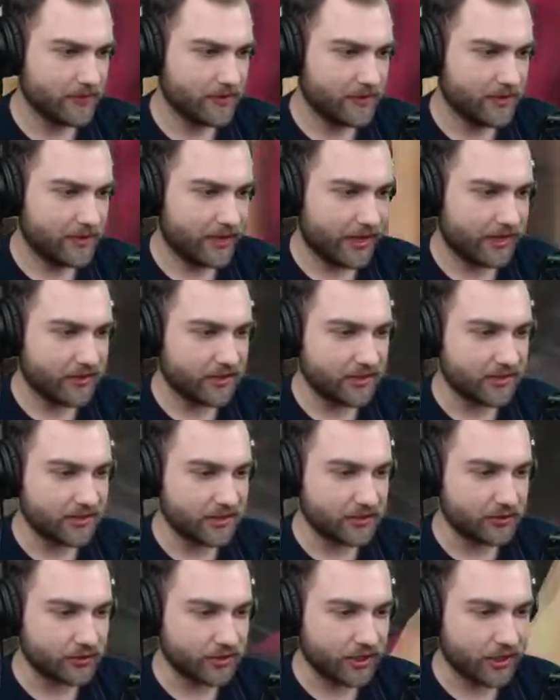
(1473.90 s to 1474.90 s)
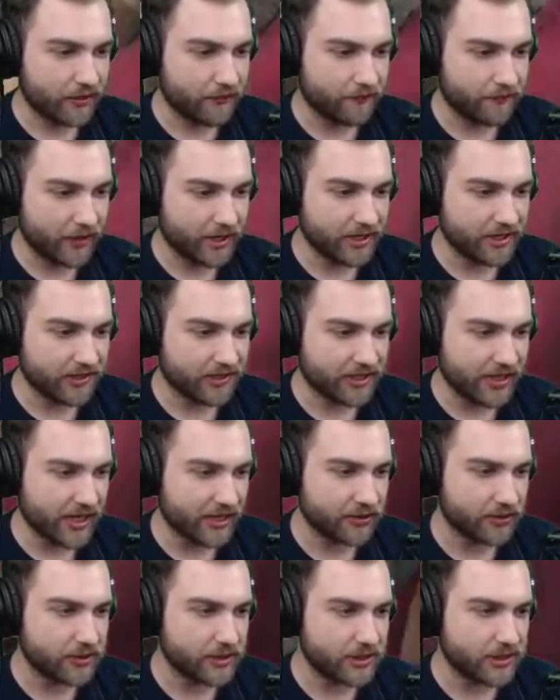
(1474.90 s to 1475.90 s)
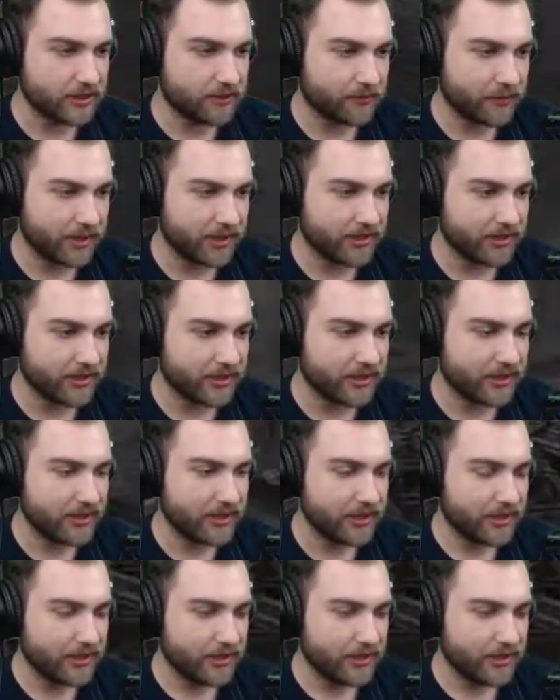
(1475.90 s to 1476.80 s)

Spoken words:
As you can see, Leon fighting Sadler right there.